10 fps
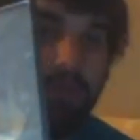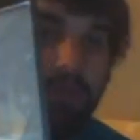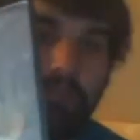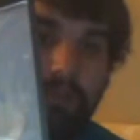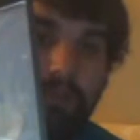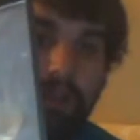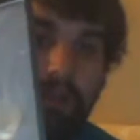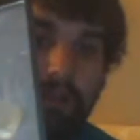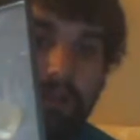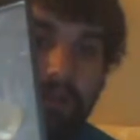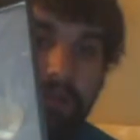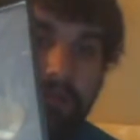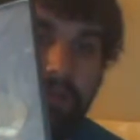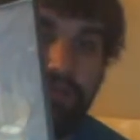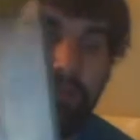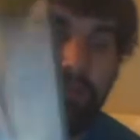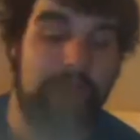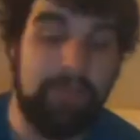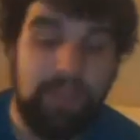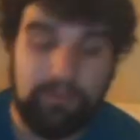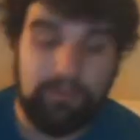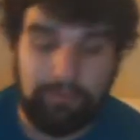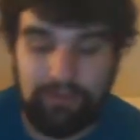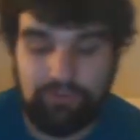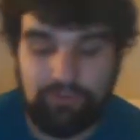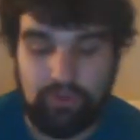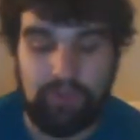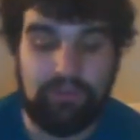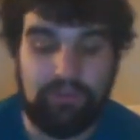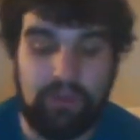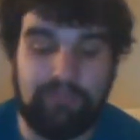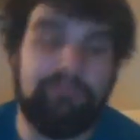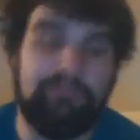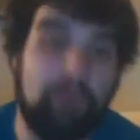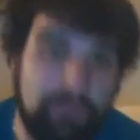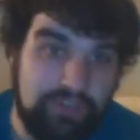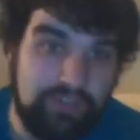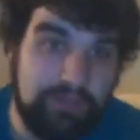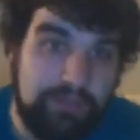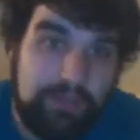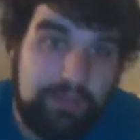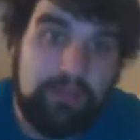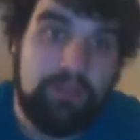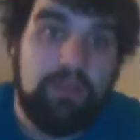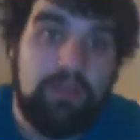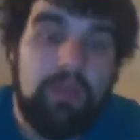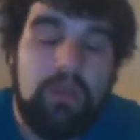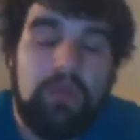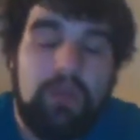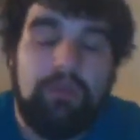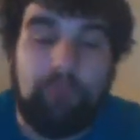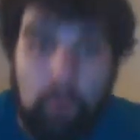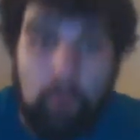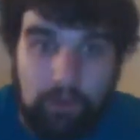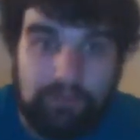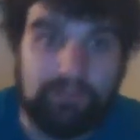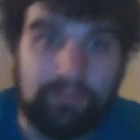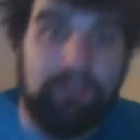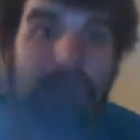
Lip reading: It's glare. Metroid Prime. It's a player's choice, and unfortunately, of course,